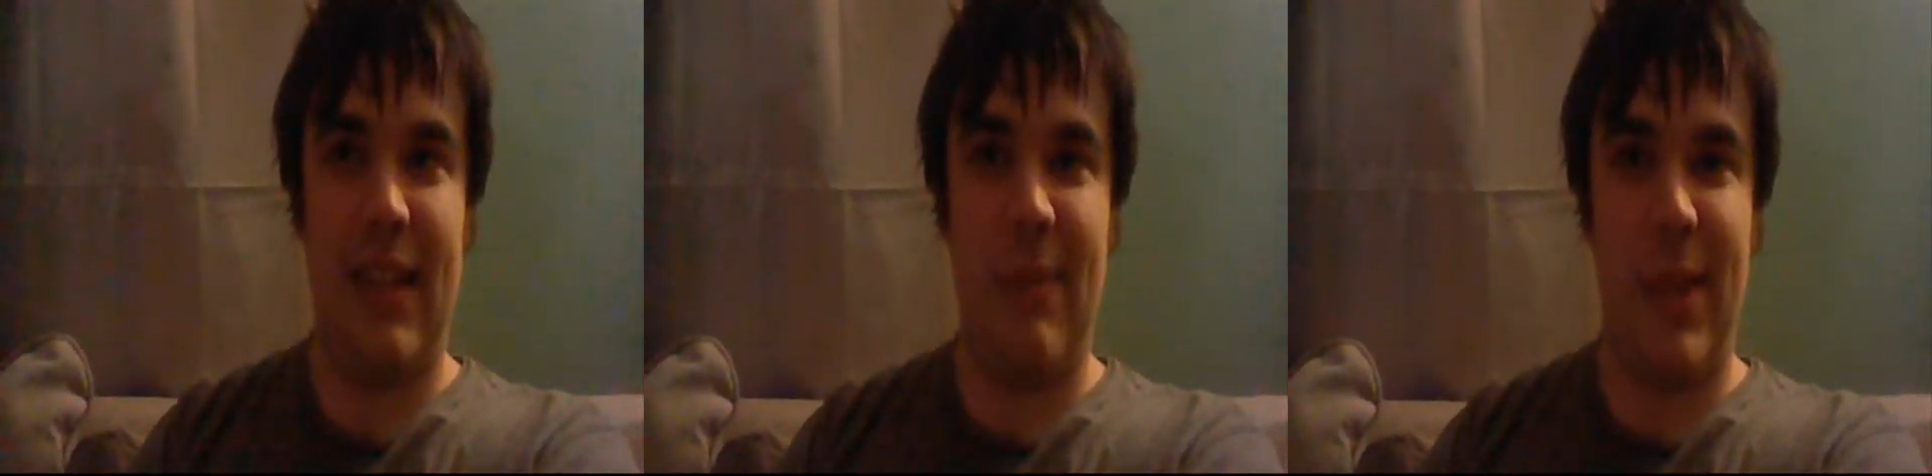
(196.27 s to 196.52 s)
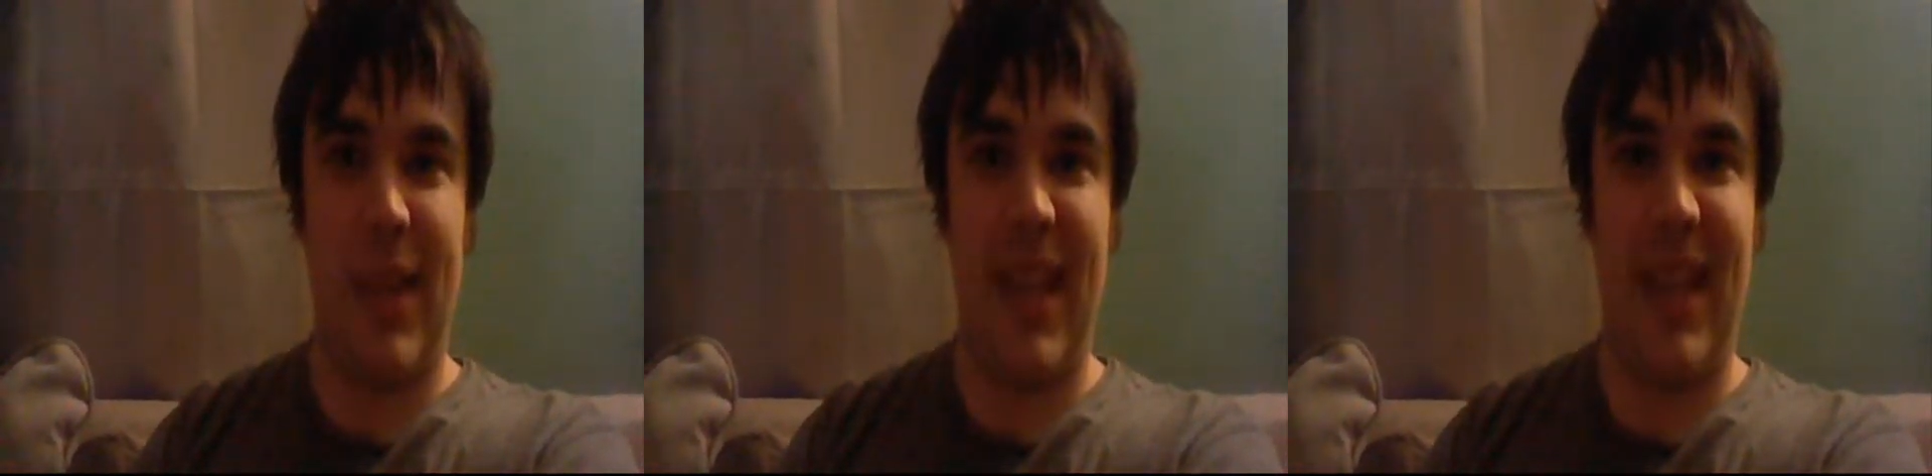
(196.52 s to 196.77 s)

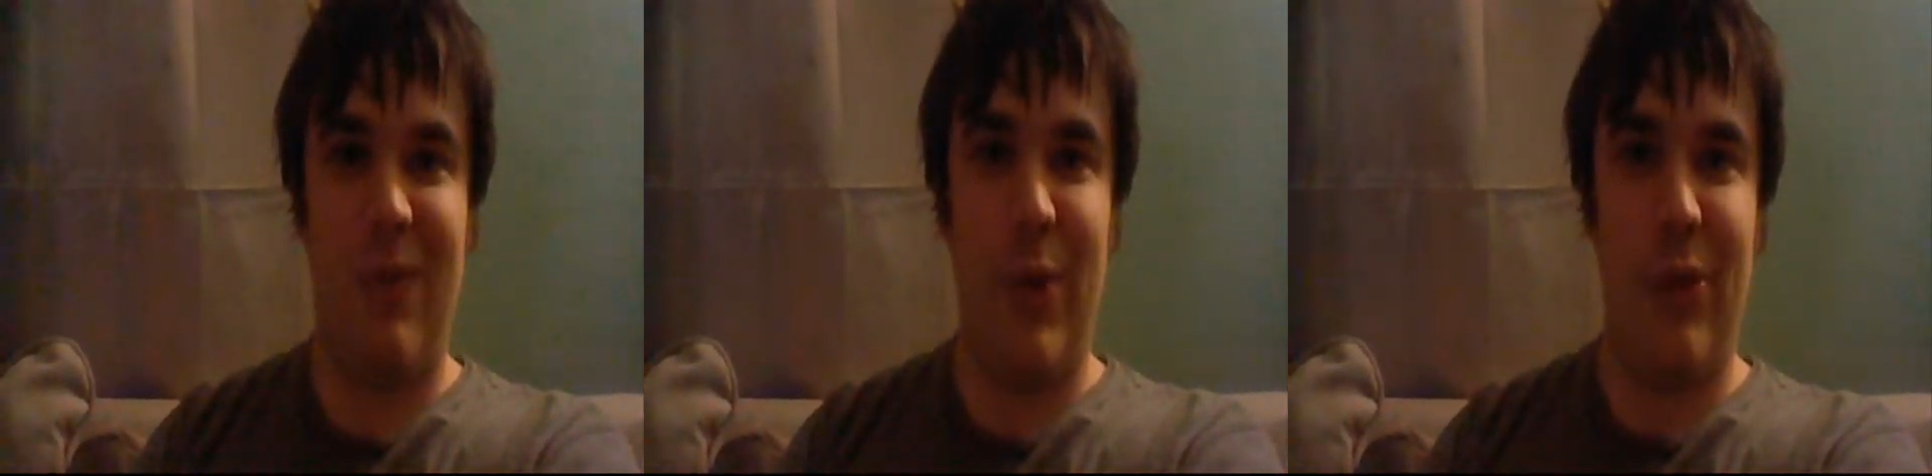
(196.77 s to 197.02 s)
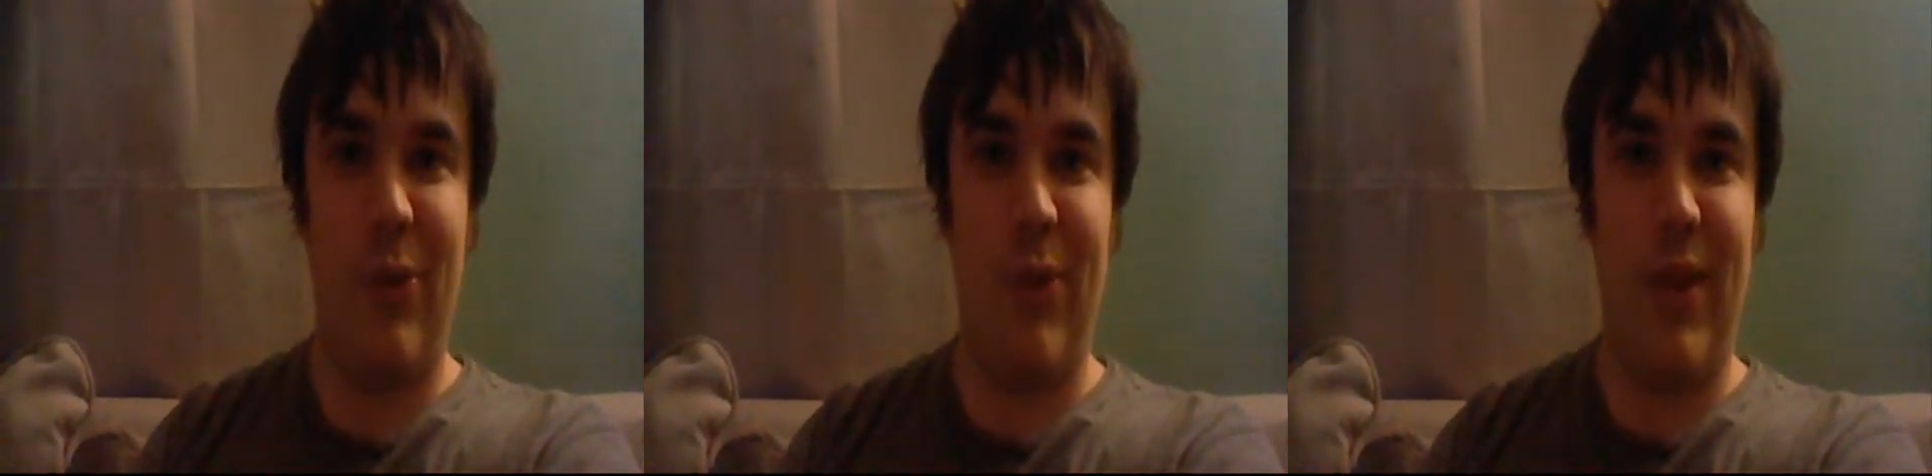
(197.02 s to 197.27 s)
and I'm like
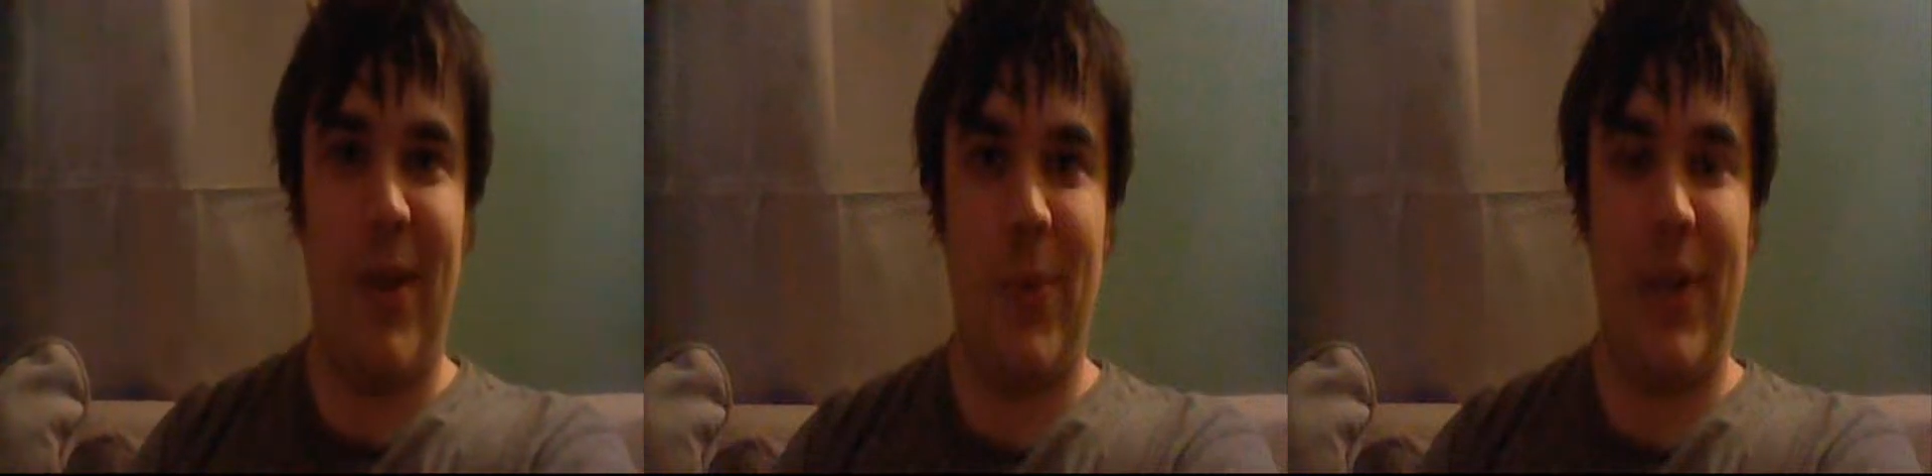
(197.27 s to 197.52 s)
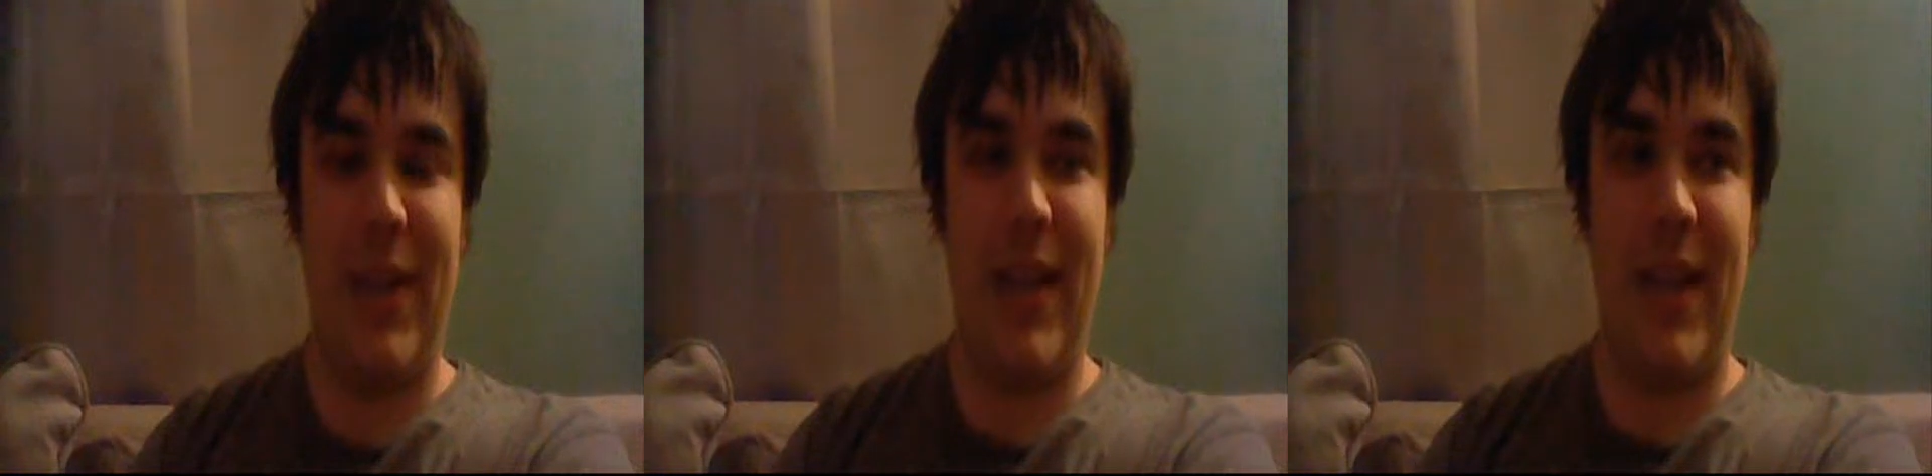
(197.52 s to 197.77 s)
halfway through
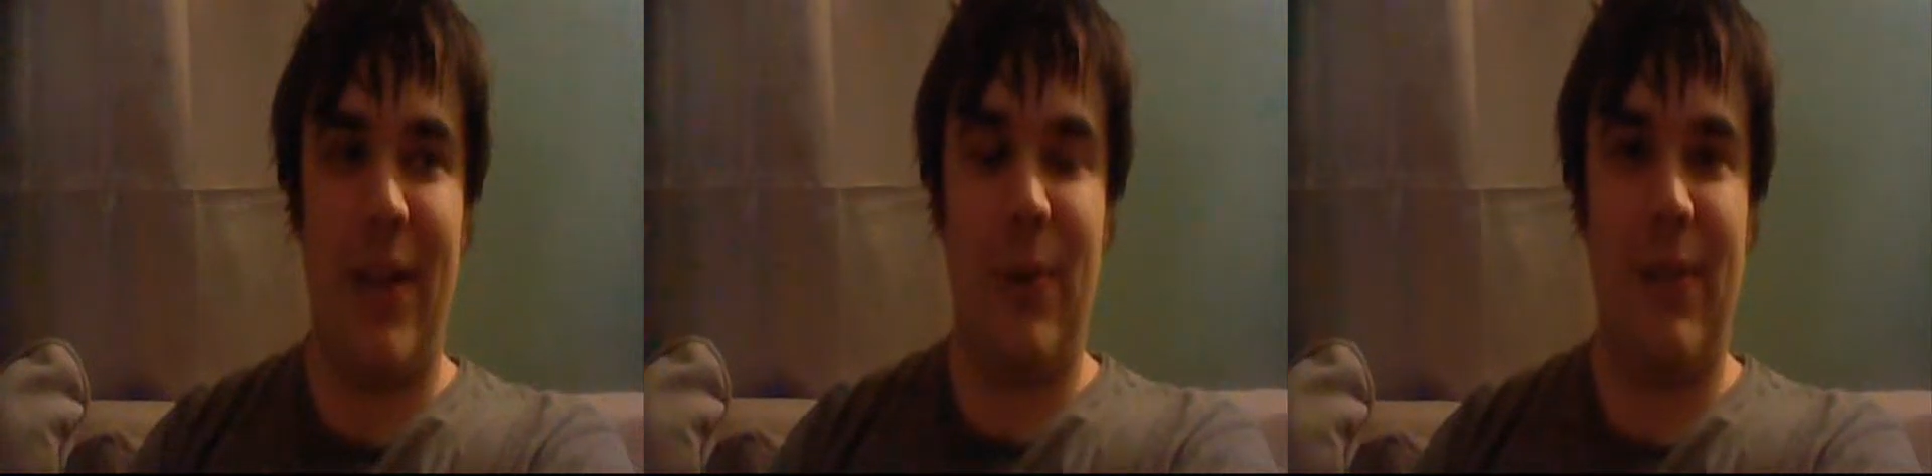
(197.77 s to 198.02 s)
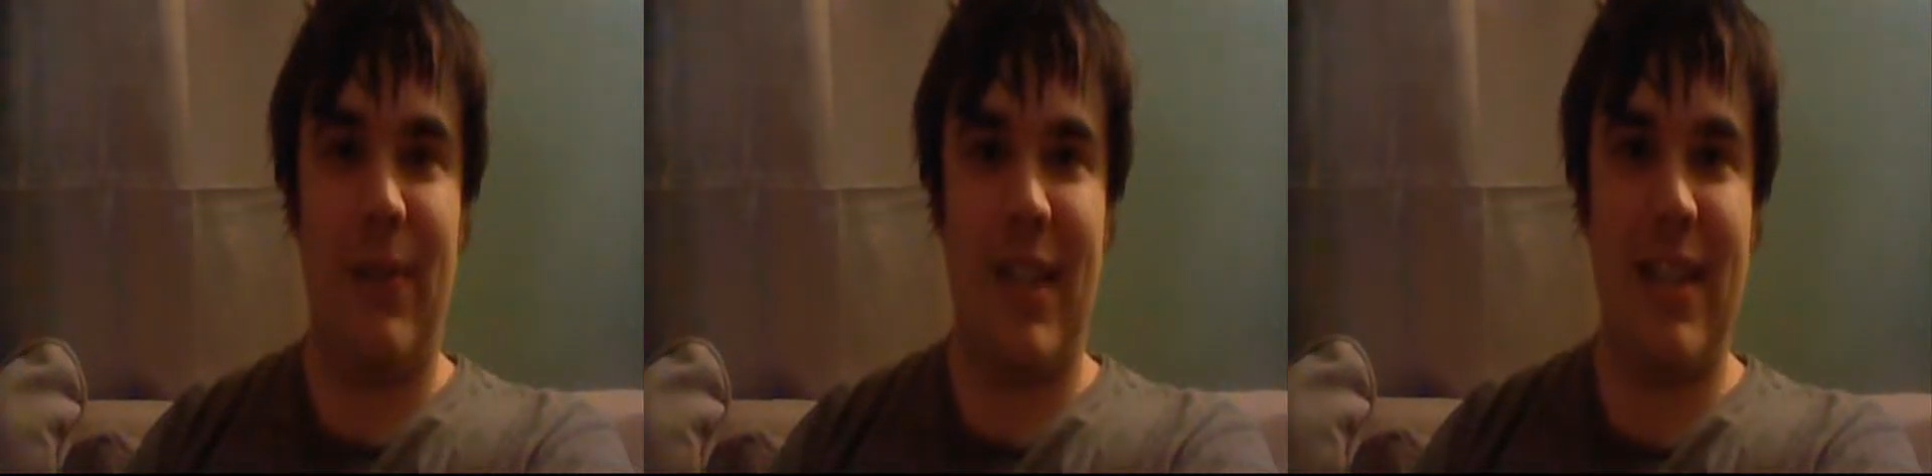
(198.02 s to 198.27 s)
that one
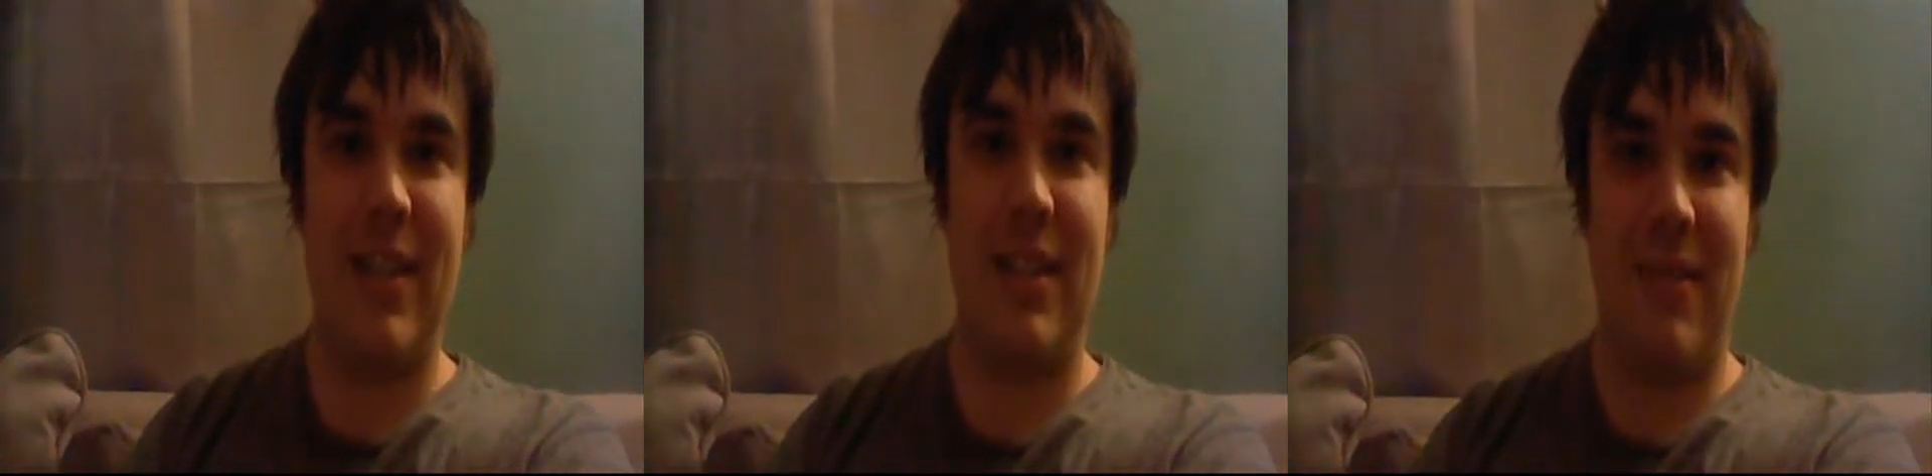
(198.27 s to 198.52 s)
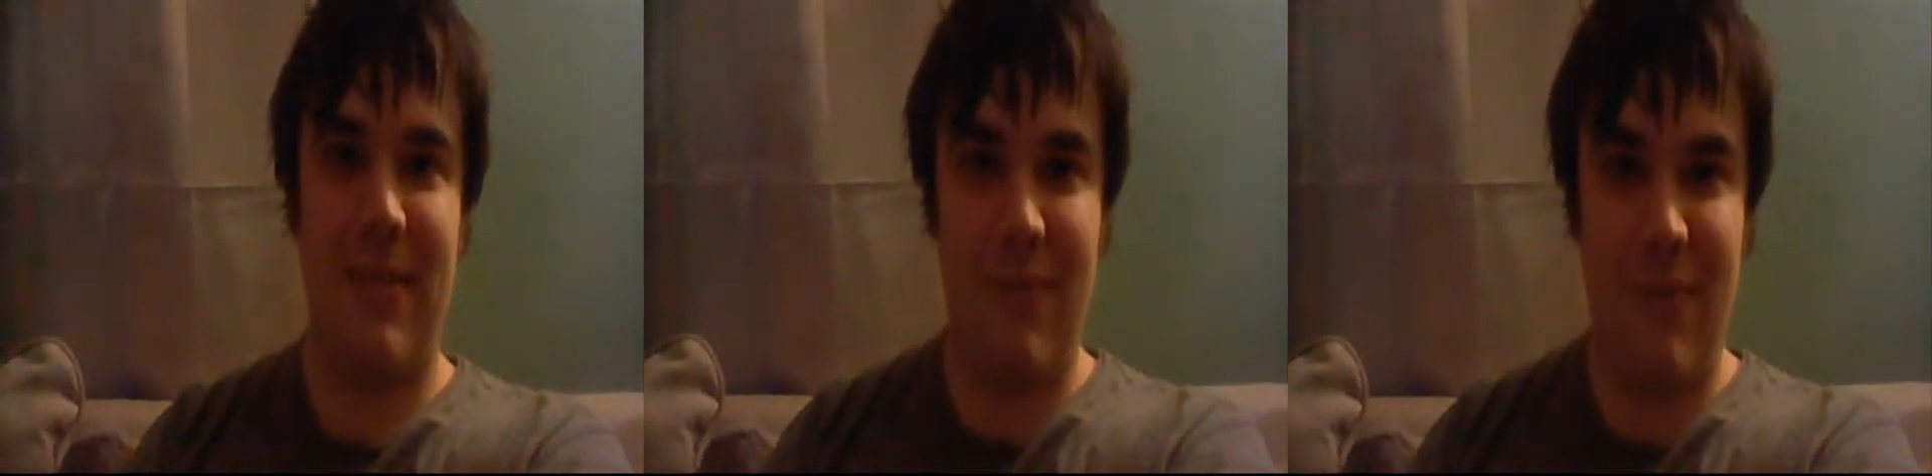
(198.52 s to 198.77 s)
now.
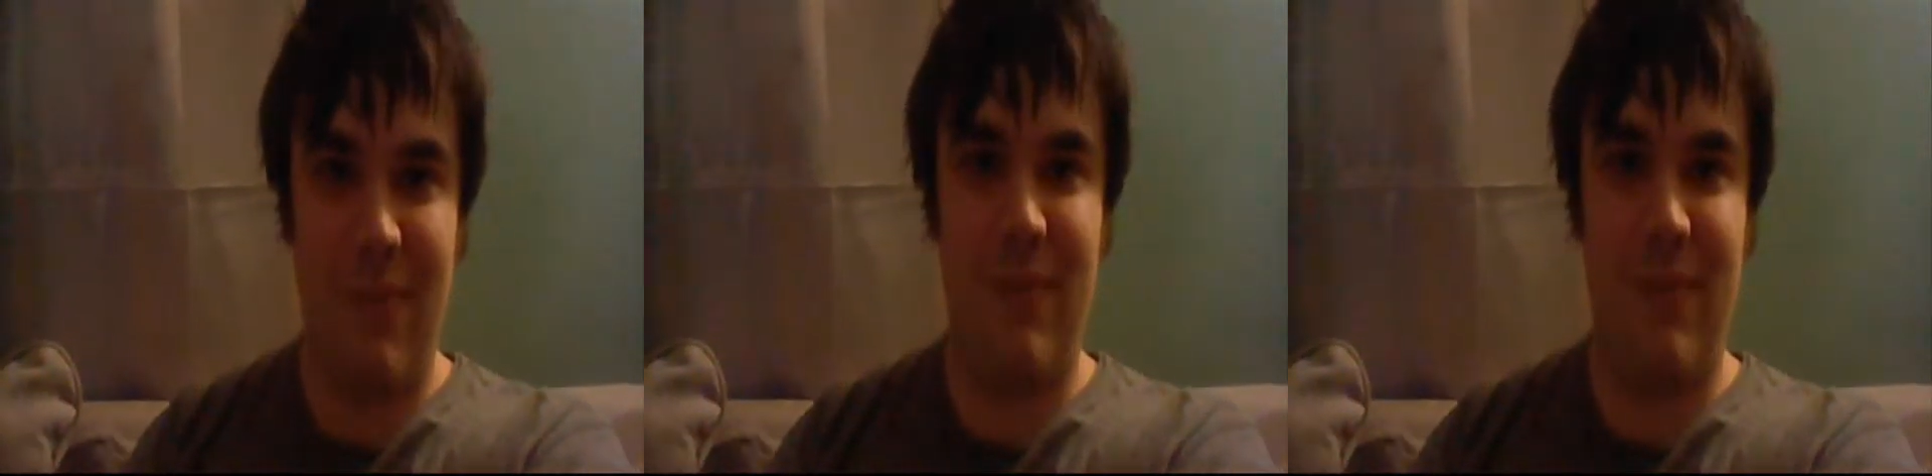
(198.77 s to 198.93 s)
It's